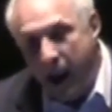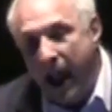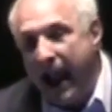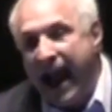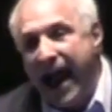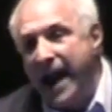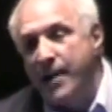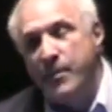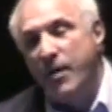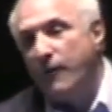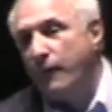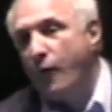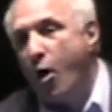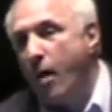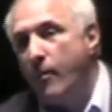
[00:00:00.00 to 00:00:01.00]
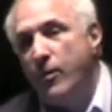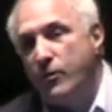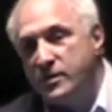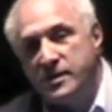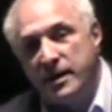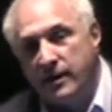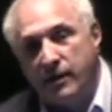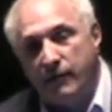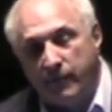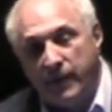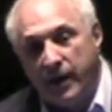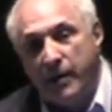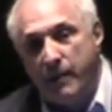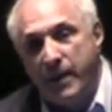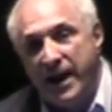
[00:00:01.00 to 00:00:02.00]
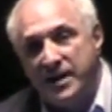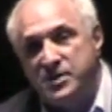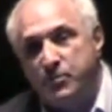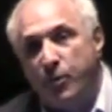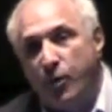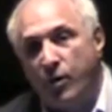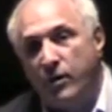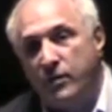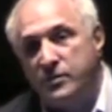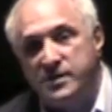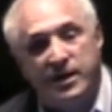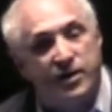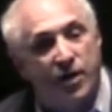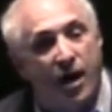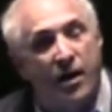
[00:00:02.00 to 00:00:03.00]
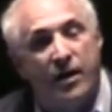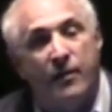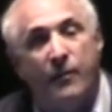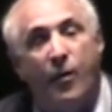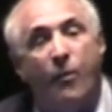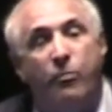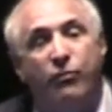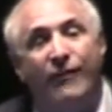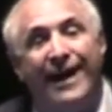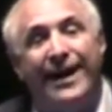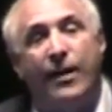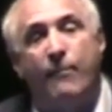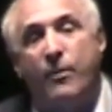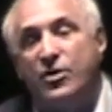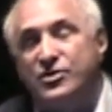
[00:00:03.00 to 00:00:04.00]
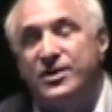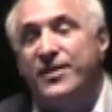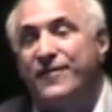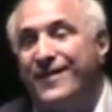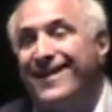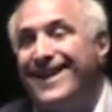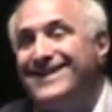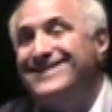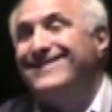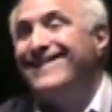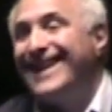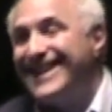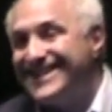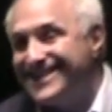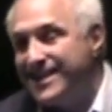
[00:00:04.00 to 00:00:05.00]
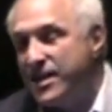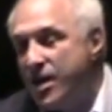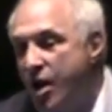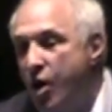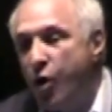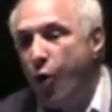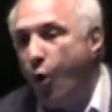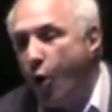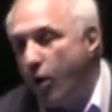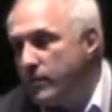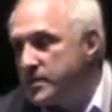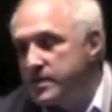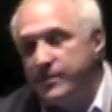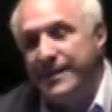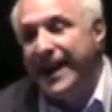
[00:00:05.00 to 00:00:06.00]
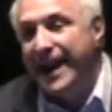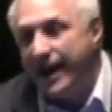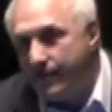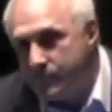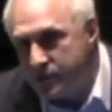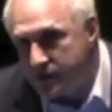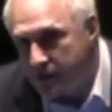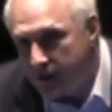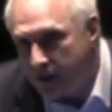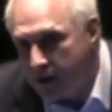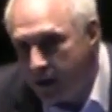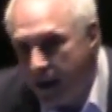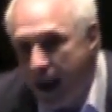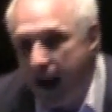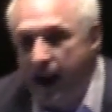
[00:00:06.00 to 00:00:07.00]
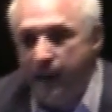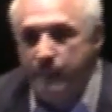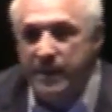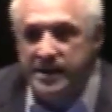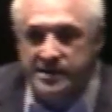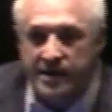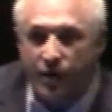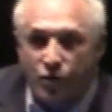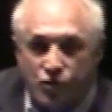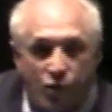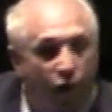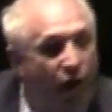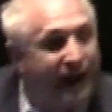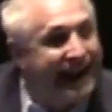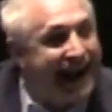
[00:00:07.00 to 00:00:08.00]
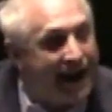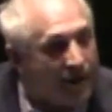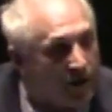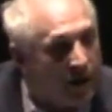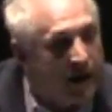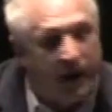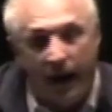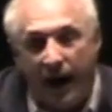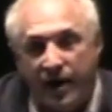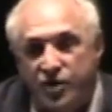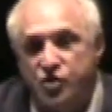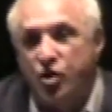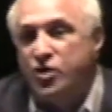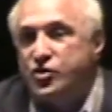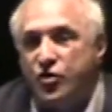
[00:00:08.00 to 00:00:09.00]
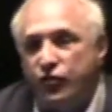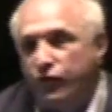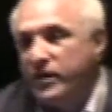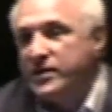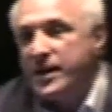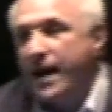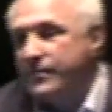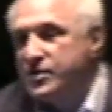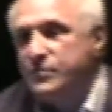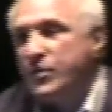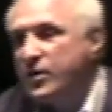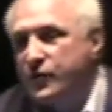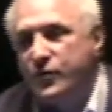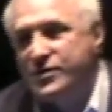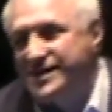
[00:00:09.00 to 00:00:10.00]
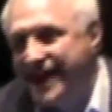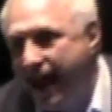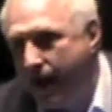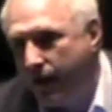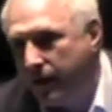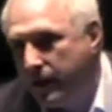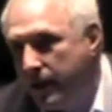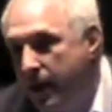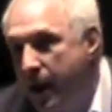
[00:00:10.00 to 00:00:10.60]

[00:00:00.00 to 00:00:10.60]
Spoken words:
And it had to be a farmer who was hitting a bad spurt. He said, I'm going to go plant a bunch of different kinds of lettuce, call them some names, and then mix those all together, and then I can charge you 3 times as much for a salad.